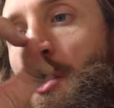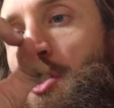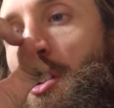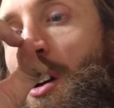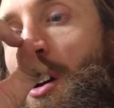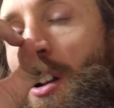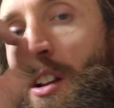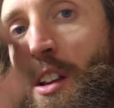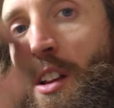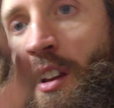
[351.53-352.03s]

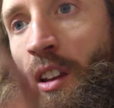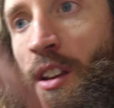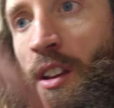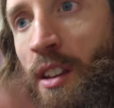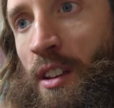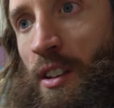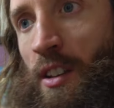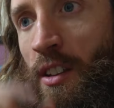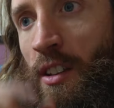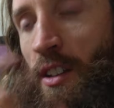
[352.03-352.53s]
chocolate.
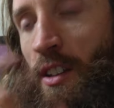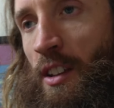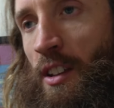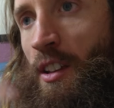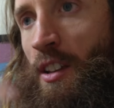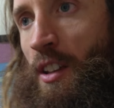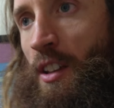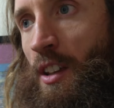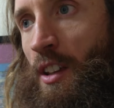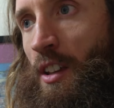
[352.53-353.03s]

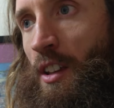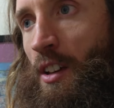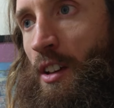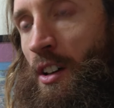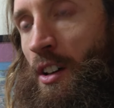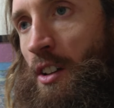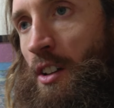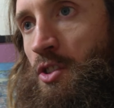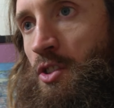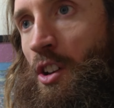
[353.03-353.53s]
A
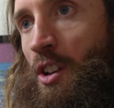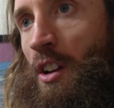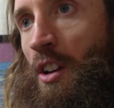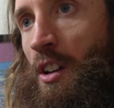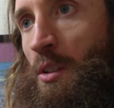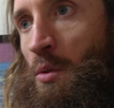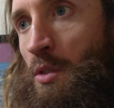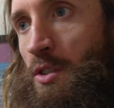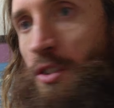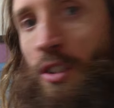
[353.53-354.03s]
hot
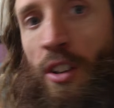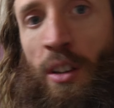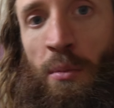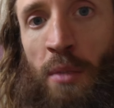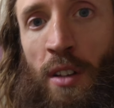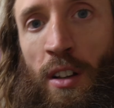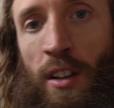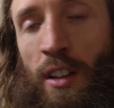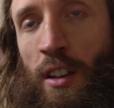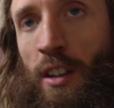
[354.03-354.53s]
chocolate with soy
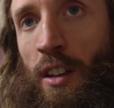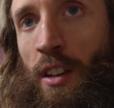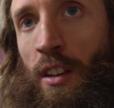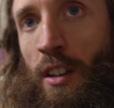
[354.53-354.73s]
milk.